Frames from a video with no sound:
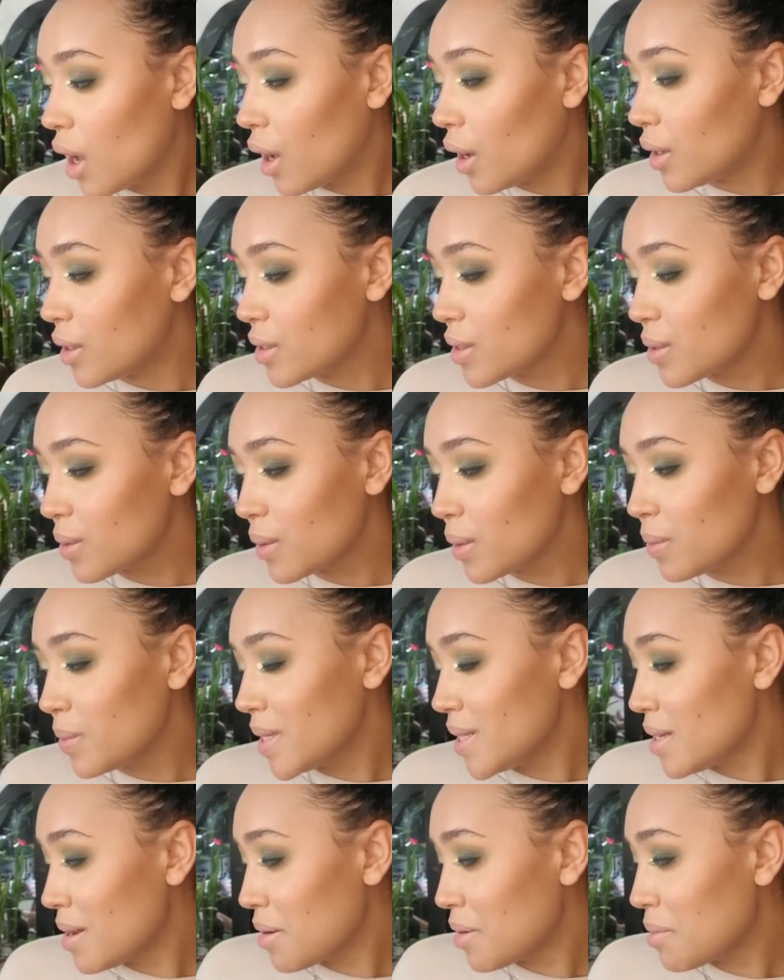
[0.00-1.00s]
Also, can we
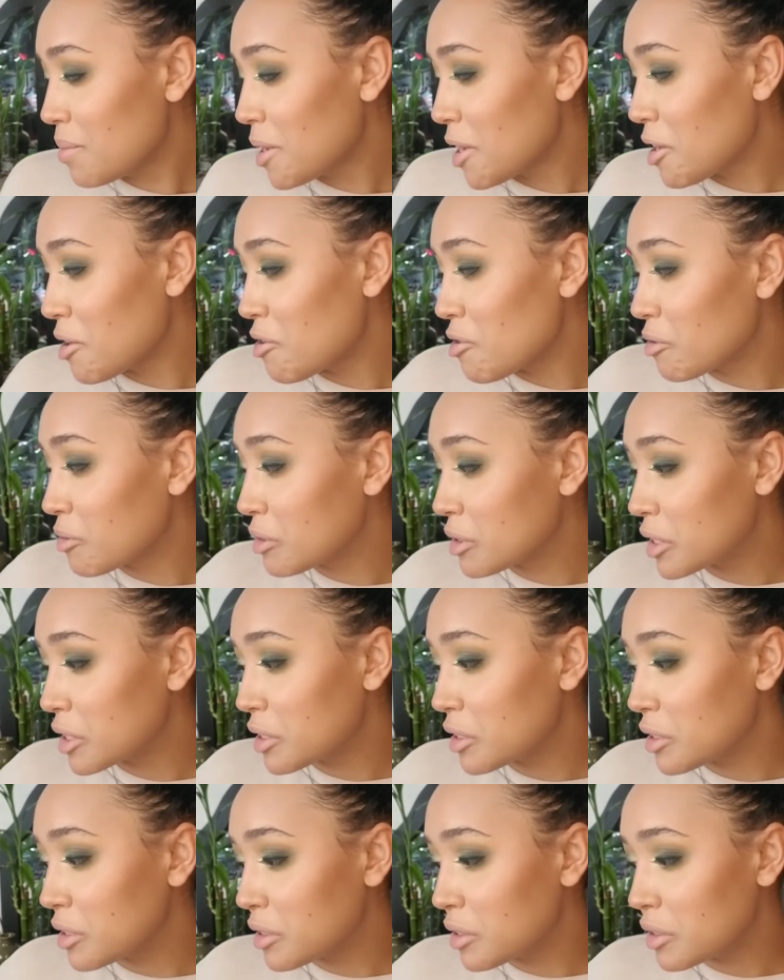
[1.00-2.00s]
talk about
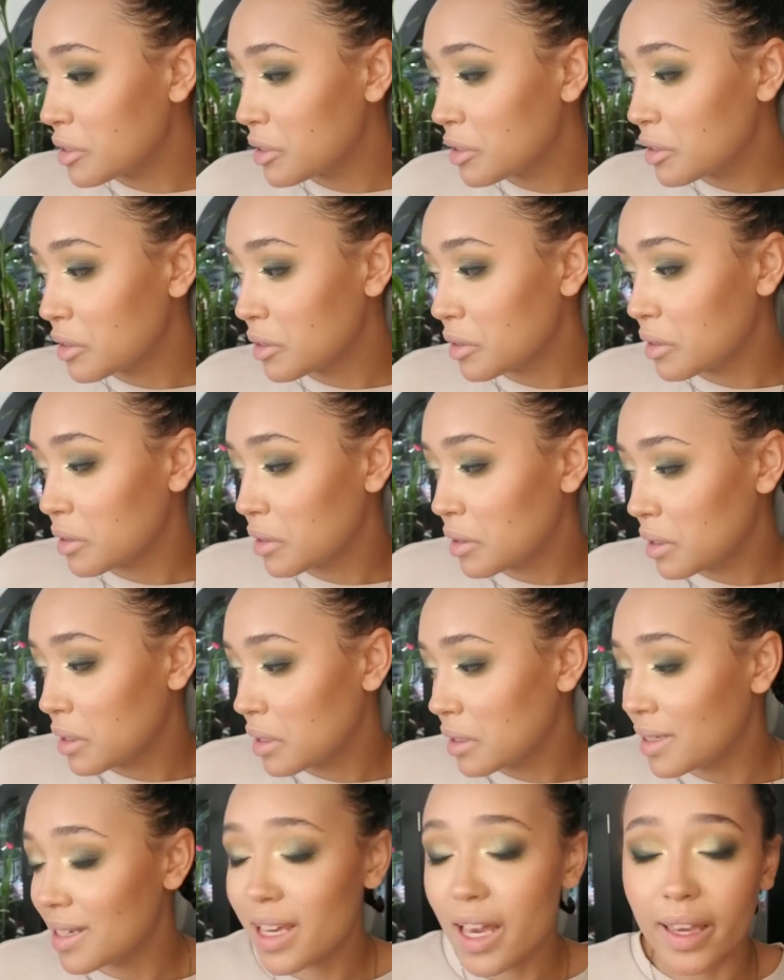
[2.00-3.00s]

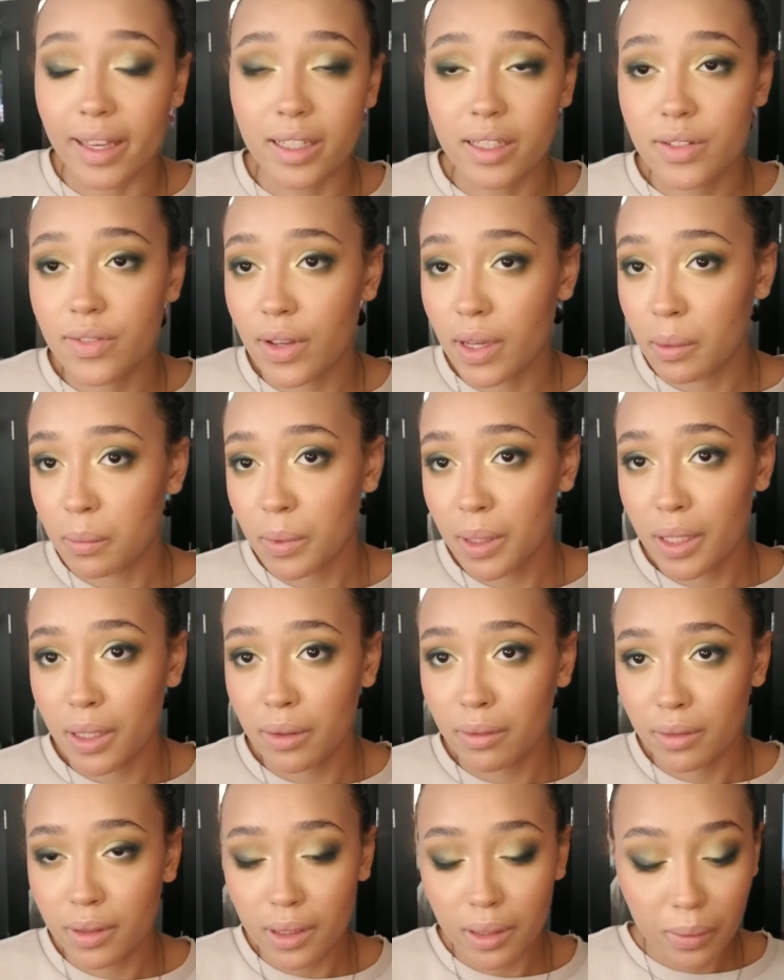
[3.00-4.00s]
the Ace family
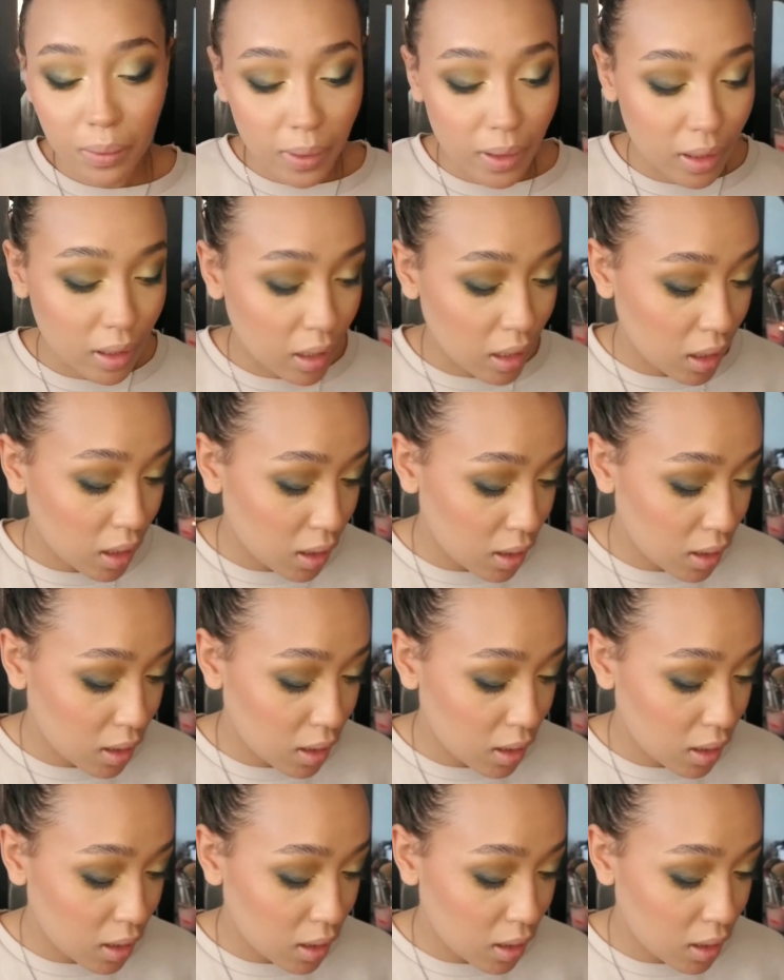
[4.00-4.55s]
really quick?